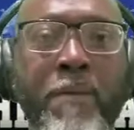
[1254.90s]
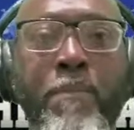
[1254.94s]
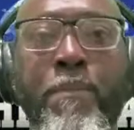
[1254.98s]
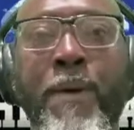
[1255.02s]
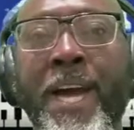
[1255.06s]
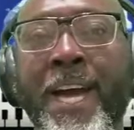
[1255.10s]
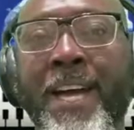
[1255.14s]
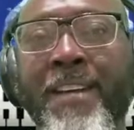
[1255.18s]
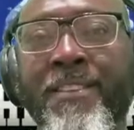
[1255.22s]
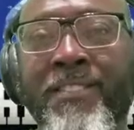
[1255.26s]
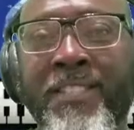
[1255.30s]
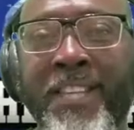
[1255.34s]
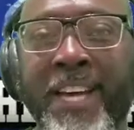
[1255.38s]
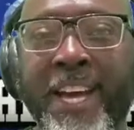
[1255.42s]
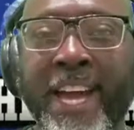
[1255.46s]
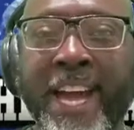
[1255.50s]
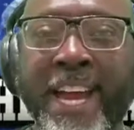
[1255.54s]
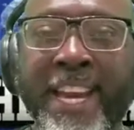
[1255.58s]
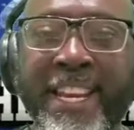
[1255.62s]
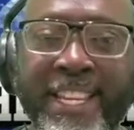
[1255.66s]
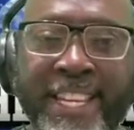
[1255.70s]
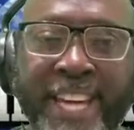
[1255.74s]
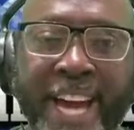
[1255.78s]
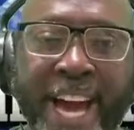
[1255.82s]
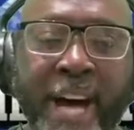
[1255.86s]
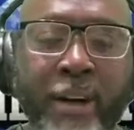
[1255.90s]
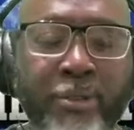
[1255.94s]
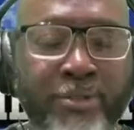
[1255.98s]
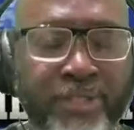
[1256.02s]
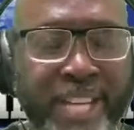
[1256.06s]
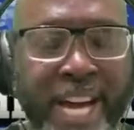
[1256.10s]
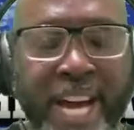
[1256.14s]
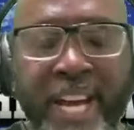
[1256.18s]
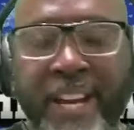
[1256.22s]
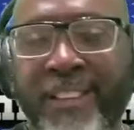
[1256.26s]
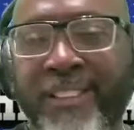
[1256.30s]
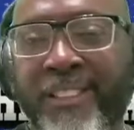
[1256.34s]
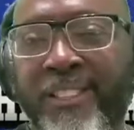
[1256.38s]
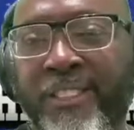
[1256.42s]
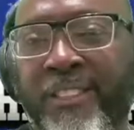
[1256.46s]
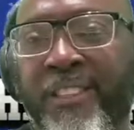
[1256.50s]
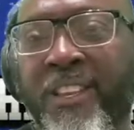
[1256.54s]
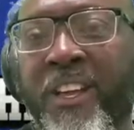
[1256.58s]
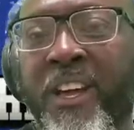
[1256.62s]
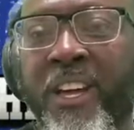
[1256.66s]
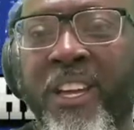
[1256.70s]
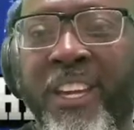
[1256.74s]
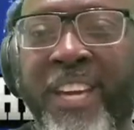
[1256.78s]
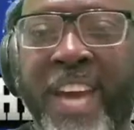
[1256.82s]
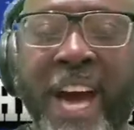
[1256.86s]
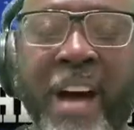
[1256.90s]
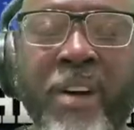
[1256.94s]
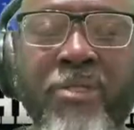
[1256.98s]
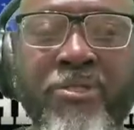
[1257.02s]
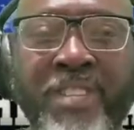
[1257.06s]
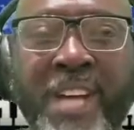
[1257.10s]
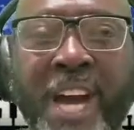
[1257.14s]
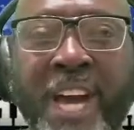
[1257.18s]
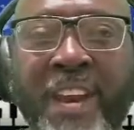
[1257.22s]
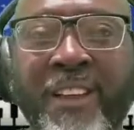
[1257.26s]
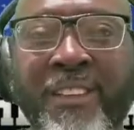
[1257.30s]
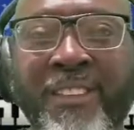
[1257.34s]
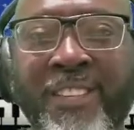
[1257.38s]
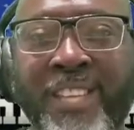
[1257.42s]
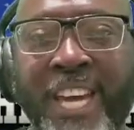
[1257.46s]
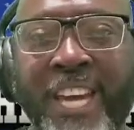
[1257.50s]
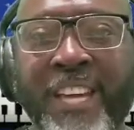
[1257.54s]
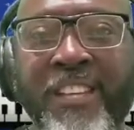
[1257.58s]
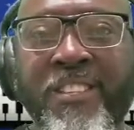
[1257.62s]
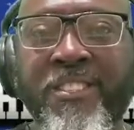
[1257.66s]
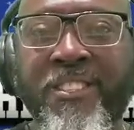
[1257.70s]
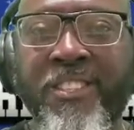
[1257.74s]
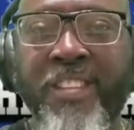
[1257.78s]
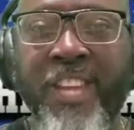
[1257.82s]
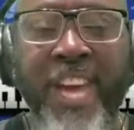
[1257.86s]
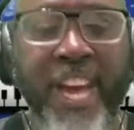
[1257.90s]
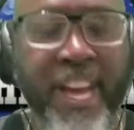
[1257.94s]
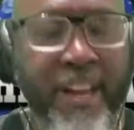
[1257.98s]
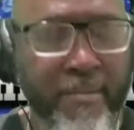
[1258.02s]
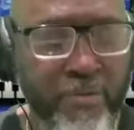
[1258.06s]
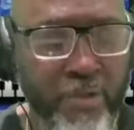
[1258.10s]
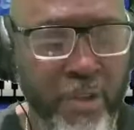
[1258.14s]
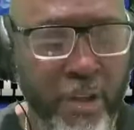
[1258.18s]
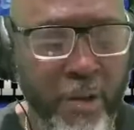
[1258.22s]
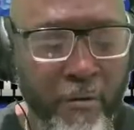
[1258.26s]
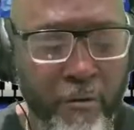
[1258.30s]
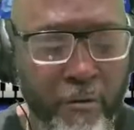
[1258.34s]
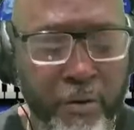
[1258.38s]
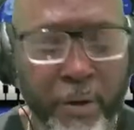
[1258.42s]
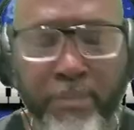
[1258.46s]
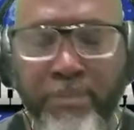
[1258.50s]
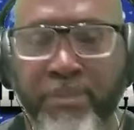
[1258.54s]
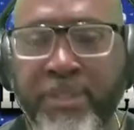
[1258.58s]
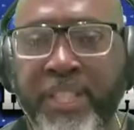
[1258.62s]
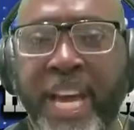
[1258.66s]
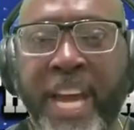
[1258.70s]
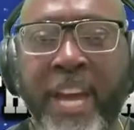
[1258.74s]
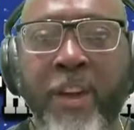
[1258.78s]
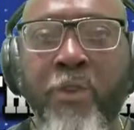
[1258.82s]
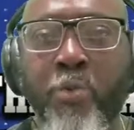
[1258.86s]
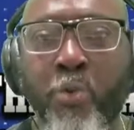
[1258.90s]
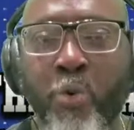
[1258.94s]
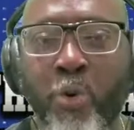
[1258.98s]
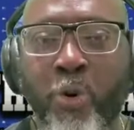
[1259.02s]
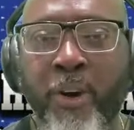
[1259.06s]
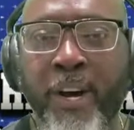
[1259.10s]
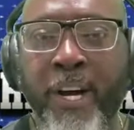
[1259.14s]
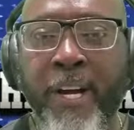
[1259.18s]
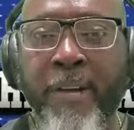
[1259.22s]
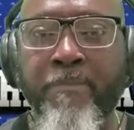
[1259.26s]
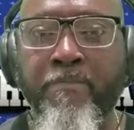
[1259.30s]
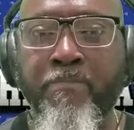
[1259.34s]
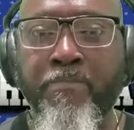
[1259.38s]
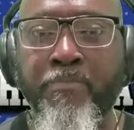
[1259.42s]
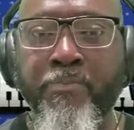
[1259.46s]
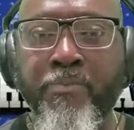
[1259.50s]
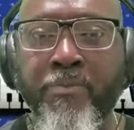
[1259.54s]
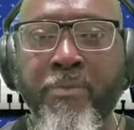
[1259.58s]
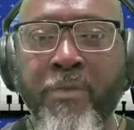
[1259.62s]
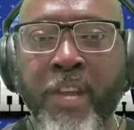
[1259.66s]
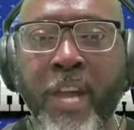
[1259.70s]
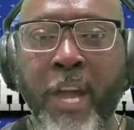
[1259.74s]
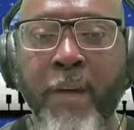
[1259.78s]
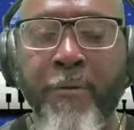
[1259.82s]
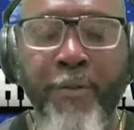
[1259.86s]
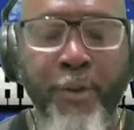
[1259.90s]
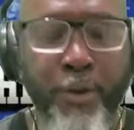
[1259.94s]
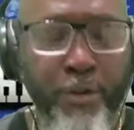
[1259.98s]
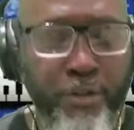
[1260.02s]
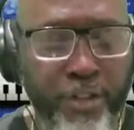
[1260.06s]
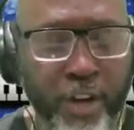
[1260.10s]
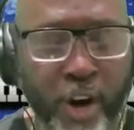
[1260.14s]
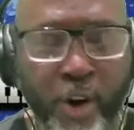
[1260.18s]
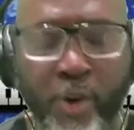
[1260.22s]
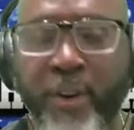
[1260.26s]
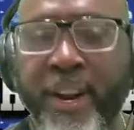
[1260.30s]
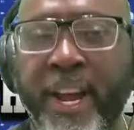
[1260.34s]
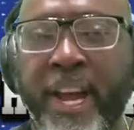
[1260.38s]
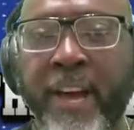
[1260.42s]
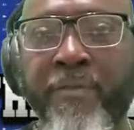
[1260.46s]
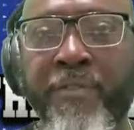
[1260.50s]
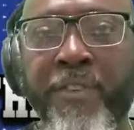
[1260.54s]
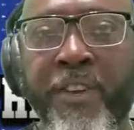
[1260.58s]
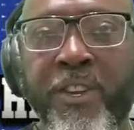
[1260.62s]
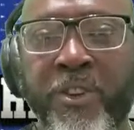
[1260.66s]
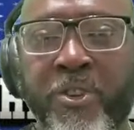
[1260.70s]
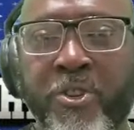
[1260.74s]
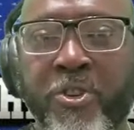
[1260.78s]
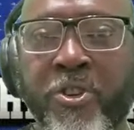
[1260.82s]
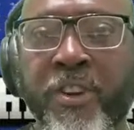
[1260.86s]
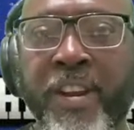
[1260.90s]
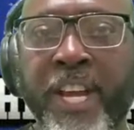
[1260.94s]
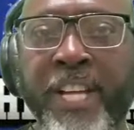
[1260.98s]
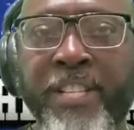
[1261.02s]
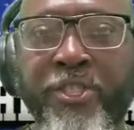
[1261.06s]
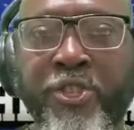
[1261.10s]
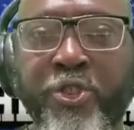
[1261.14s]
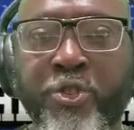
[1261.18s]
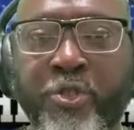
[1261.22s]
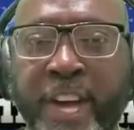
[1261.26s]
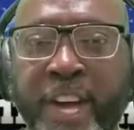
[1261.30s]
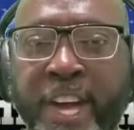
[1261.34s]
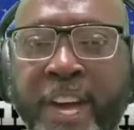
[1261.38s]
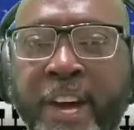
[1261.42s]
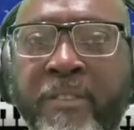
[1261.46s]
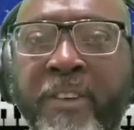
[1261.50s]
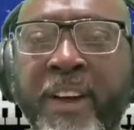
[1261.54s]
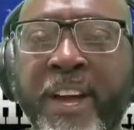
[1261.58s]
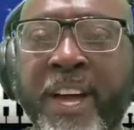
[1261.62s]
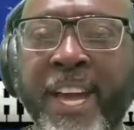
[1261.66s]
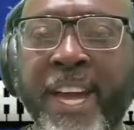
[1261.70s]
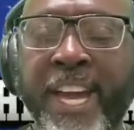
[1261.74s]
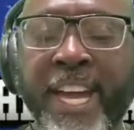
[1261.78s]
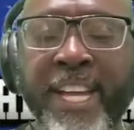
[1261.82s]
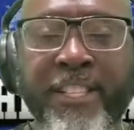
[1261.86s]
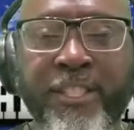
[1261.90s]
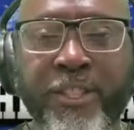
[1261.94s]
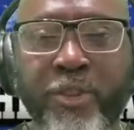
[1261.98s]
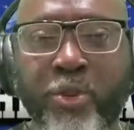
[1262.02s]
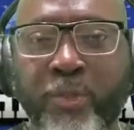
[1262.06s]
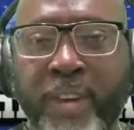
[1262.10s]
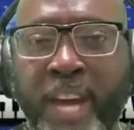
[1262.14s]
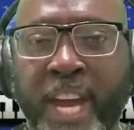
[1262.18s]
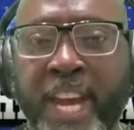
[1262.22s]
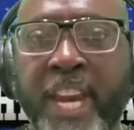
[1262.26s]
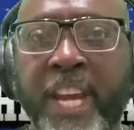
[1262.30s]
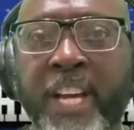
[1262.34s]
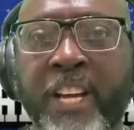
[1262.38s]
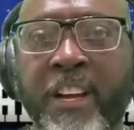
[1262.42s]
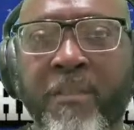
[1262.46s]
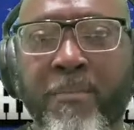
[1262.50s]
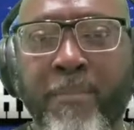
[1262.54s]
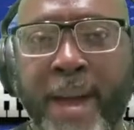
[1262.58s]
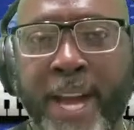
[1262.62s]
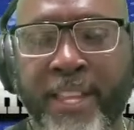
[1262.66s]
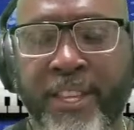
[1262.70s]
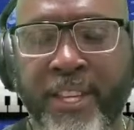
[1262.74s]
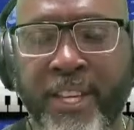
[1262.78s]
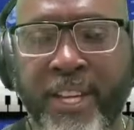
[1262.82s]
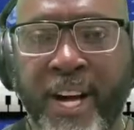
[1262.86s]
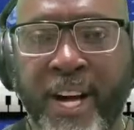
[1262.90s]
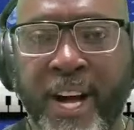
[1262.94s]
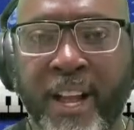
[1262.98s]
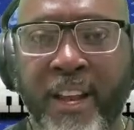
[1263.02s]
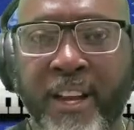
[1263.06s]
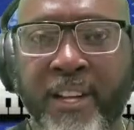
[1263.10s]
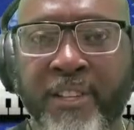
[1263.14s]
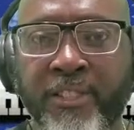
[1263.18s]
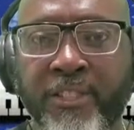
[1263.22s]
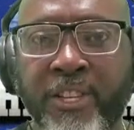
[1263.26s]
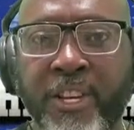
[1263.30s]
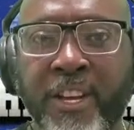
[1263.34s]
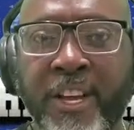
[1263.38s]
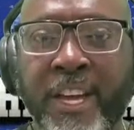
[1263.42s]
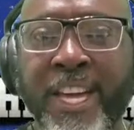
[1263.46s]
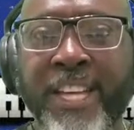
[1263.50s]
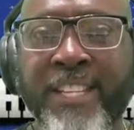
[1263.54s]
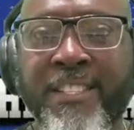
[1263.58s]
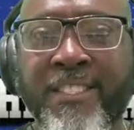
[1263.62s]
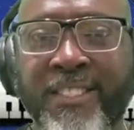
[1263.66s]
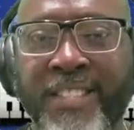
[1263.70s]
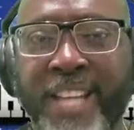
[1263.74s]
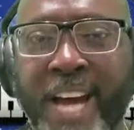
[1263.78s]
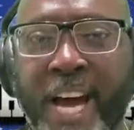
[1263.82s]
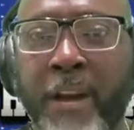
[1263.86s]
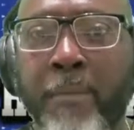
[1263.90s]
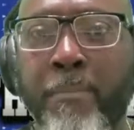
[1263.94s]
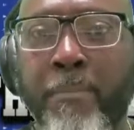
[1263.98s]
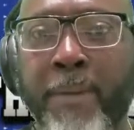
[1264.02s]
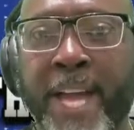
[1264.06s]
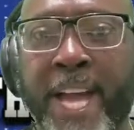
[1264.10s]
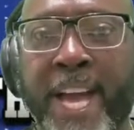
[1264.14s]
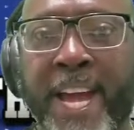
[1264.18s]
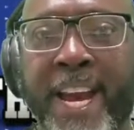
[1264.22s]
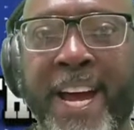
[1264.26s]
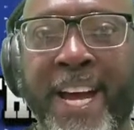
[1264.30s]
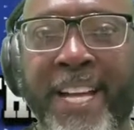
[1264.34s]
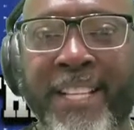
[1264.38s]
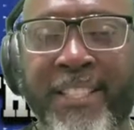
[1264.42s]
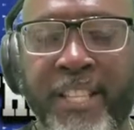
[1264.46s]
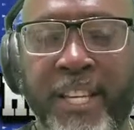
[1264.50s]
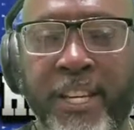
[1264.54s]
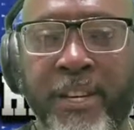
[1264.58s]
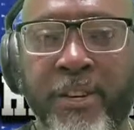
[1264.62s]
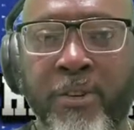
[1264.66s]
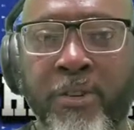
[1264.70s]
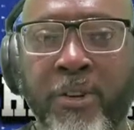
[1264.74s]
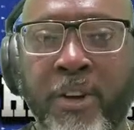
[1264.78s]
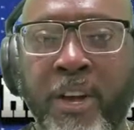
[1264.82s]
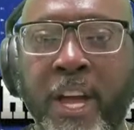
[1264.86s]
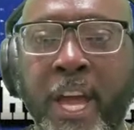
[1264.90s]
to get past that. And Cal's got to Cal's got to teach that from day one. If you don't have the year that you have, it's okay to come back to college. It's not a bad idea.